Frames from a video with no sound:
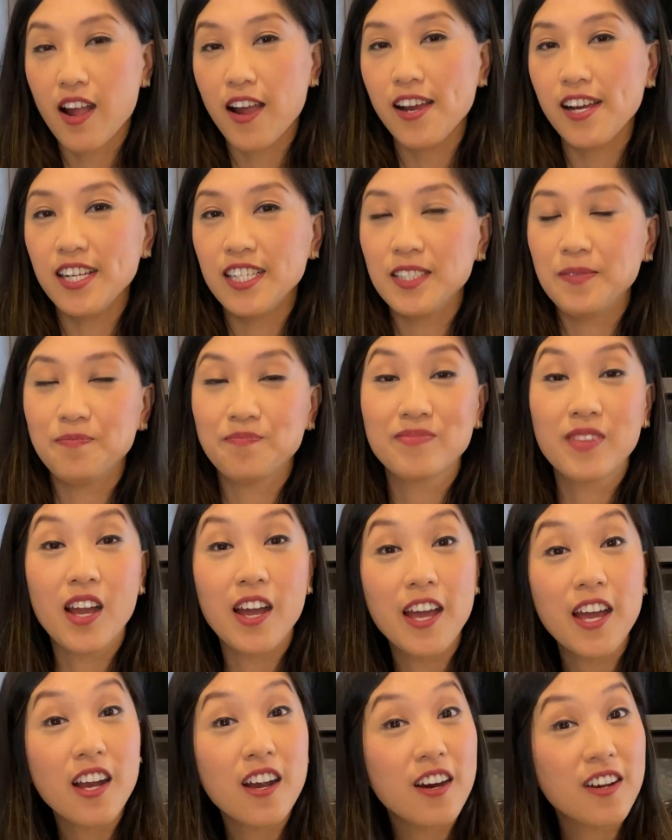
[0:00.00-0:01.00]
And
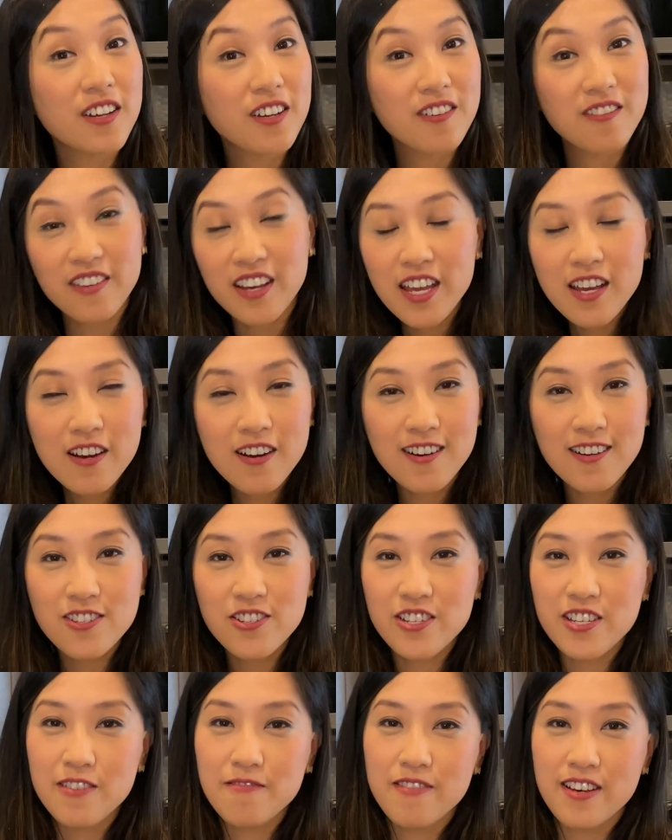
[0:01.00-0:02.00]
I have got a great
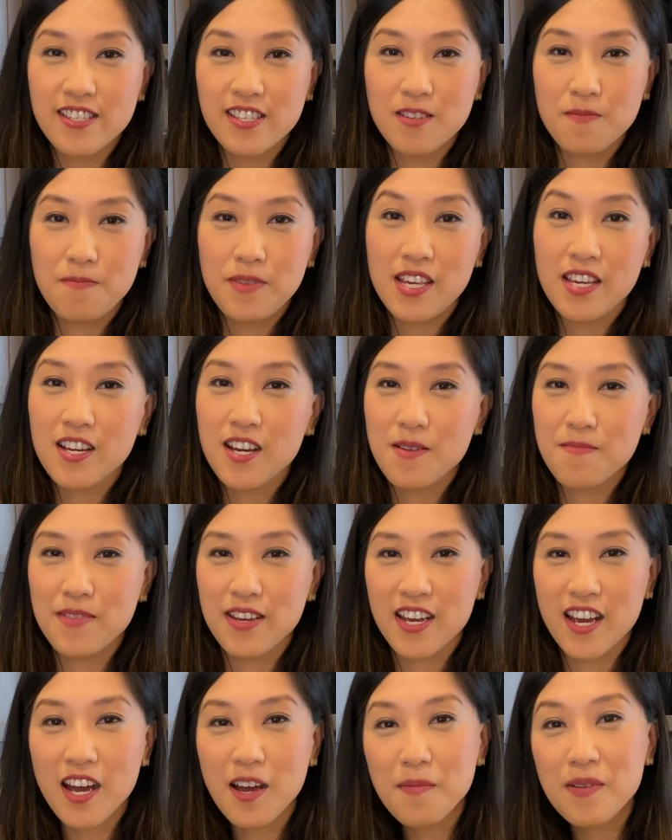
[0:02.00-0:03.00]
congee recipe
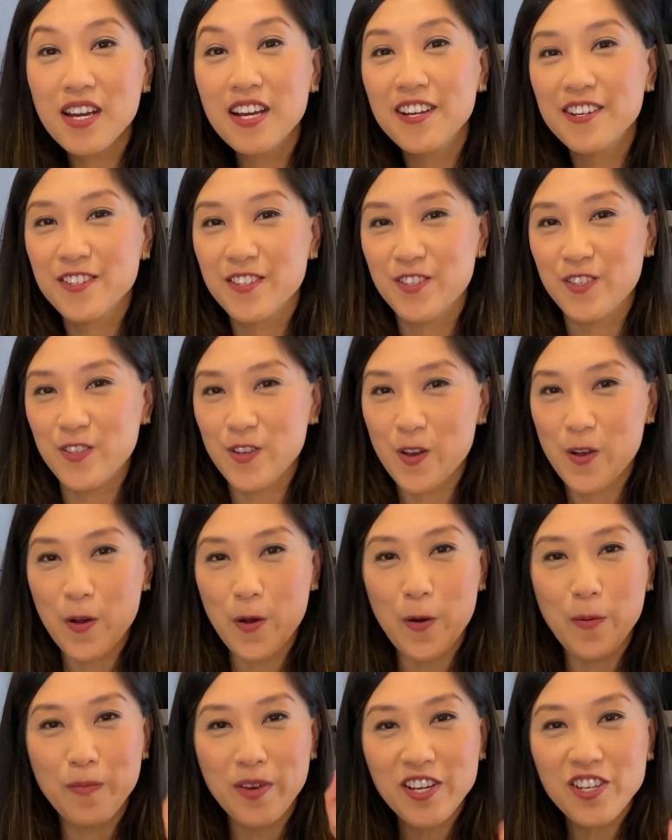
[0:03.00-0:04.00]
coming up, so
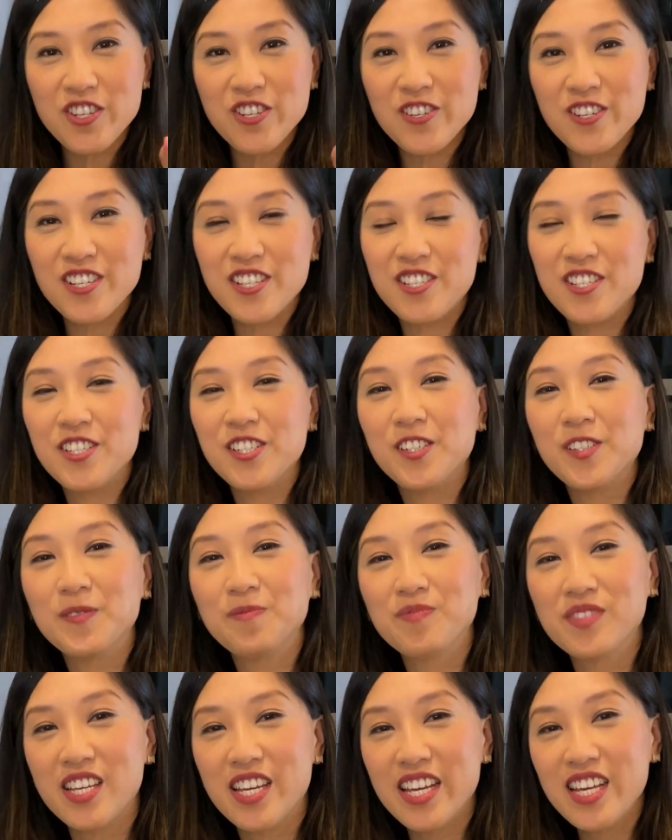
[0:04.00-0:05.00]
make sure
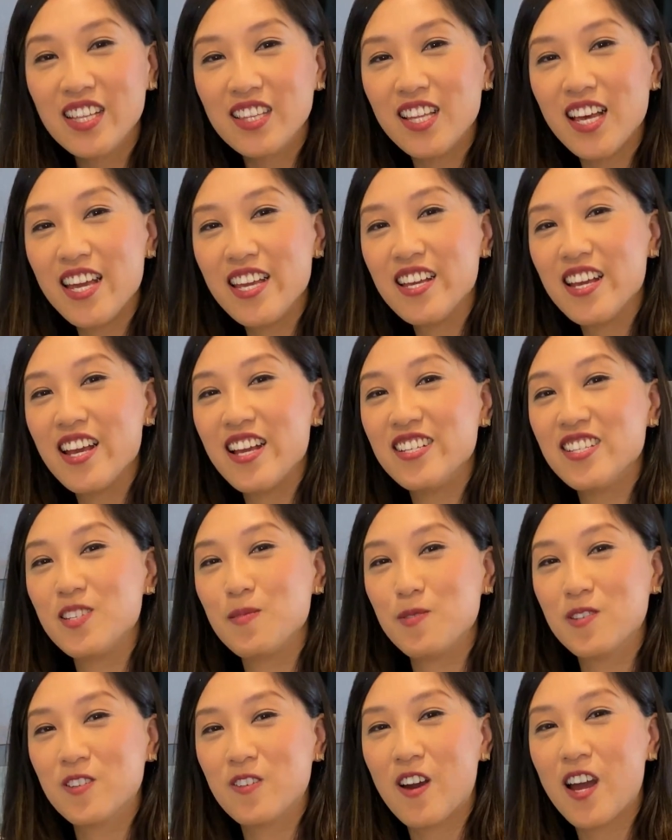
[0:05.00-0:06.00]
to hit like and
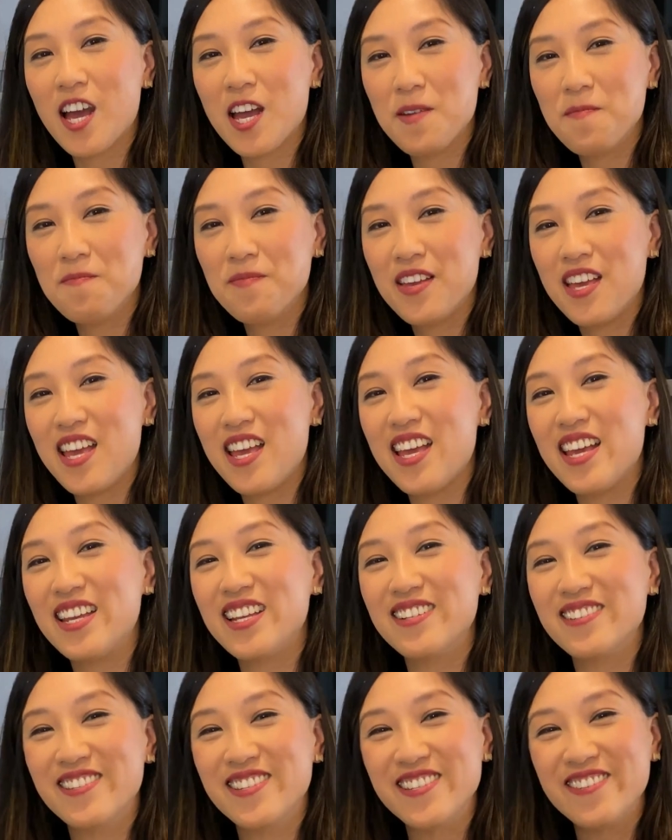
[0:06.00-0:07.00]
subscribe,
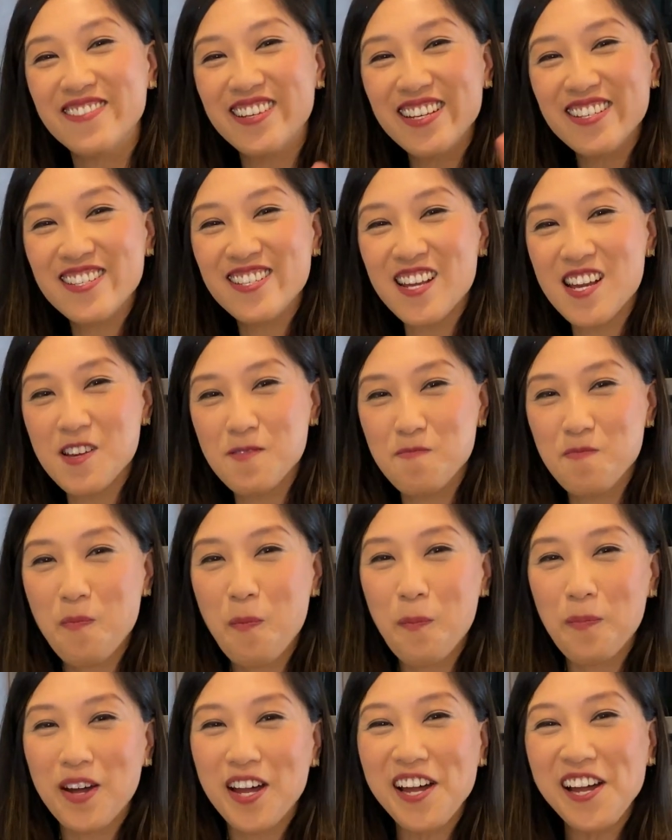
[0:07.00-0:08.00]
and I'll see you next
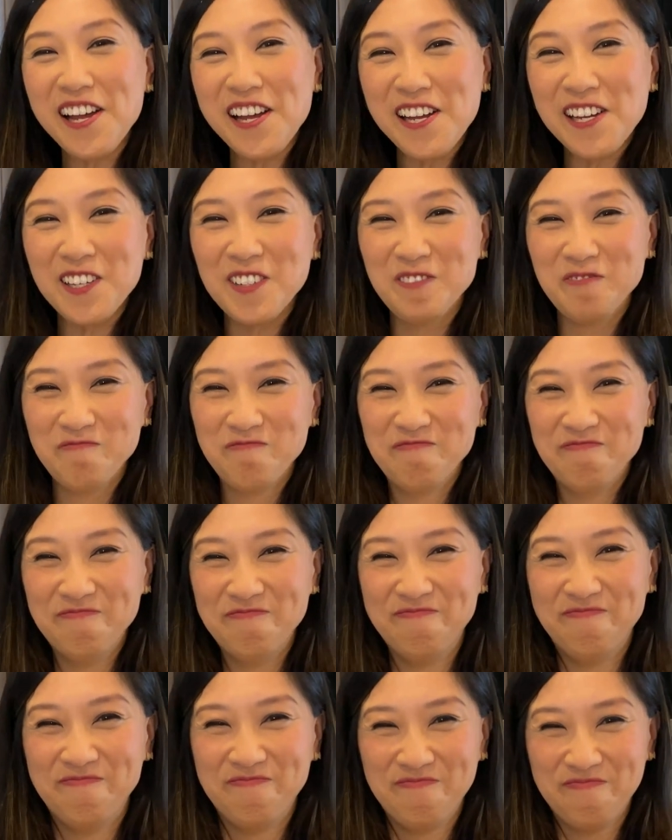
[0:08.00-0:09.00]
time.
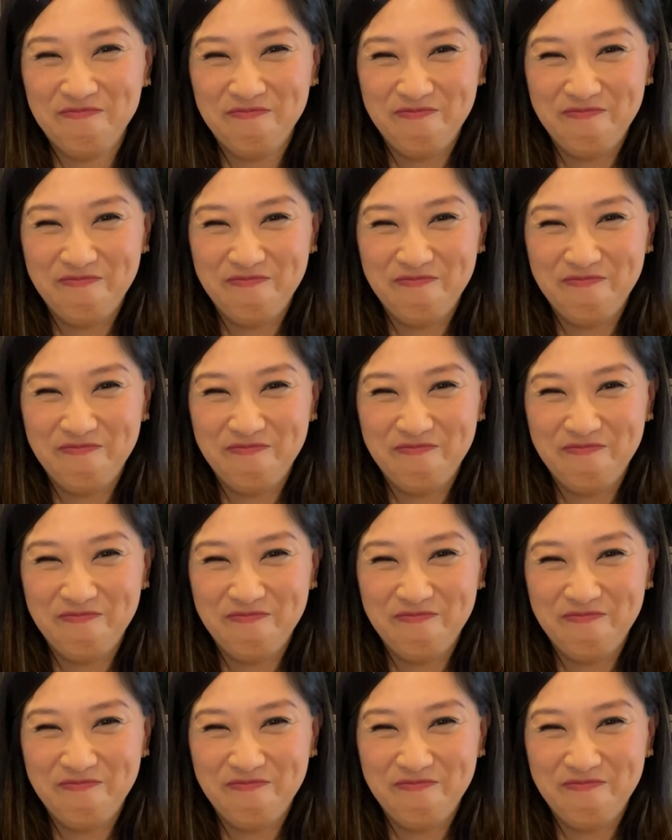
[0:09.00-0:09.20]
Bye!